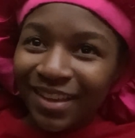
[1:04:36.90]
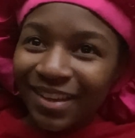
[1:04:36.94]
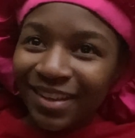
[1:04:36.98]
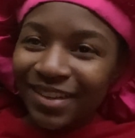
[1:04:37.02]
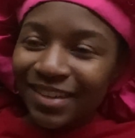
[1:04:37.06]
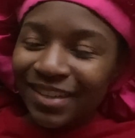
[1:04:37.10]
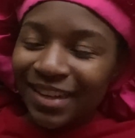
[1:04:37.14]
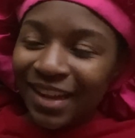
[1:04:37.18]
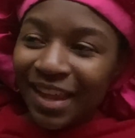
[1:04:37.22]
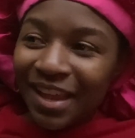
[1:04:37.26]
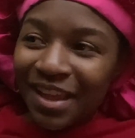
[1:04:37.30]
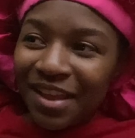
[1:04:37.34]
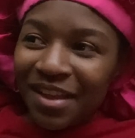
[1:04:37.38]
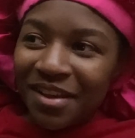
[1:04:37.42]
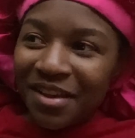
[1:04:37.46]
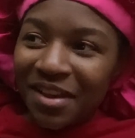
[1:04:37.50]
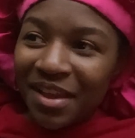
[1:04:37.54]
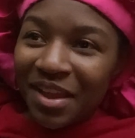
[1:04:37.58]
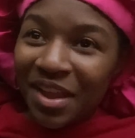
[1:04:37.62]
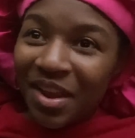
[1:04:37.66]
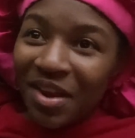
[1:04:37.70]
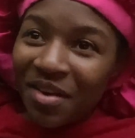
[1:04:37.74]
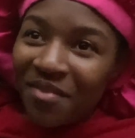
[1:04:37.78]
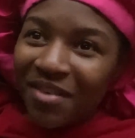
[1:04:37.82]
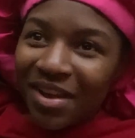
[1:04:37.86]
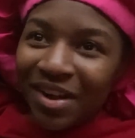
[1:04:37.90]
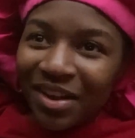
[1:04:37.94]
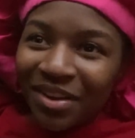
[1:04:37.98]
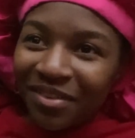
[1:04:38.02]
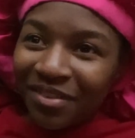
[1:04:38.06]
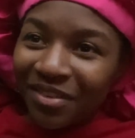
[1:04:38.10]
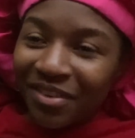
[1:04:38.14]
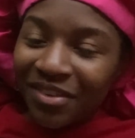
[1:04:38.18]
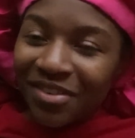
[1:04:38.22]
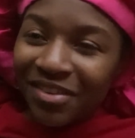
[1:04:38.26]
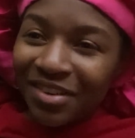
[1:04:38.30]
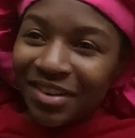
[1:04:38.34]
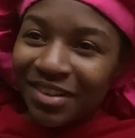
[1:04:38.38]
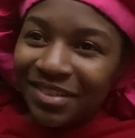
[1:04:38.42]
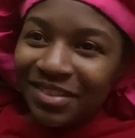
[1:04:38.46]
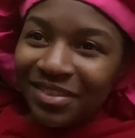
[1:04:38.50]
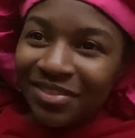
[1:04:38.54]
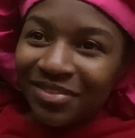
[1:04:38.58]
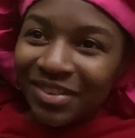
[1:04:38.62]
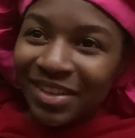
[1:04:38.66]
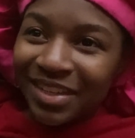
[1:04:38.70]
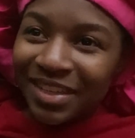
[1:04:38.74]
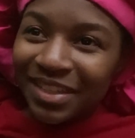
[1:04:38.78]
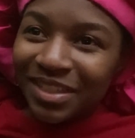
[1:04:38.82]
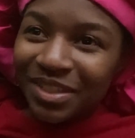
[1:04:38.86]
damn, everybody record too
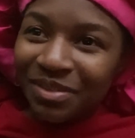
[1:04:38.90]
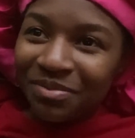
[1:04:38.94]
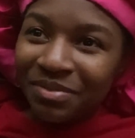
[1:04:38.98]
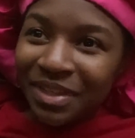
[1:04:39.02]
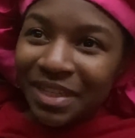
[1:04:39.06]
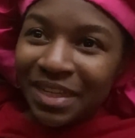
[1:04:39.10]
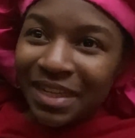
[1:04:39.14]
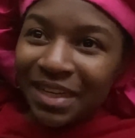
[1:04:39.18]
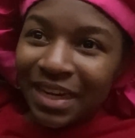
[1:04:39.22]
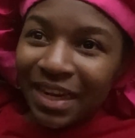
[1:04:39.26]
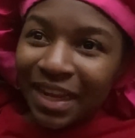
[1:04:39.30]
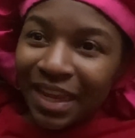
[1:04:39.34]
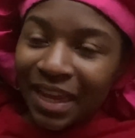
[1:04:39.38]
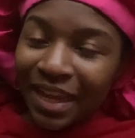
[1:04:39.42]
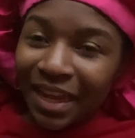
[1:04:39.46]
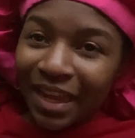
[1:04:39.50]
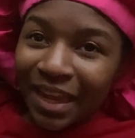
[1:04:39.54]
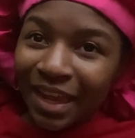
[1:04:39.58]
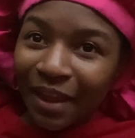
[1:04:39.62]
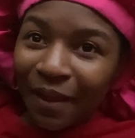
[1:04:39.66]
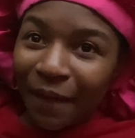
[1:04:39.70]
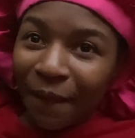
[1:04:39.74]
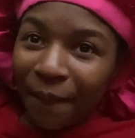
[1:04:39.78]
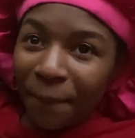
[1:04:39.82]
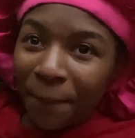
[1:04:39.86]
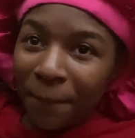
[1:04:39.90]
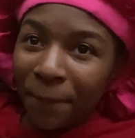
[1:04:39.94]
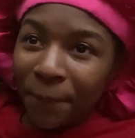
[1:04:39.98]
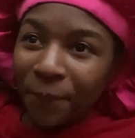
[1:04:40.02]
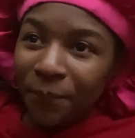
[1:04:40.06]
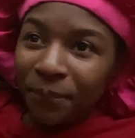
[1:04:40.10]
much, but then again,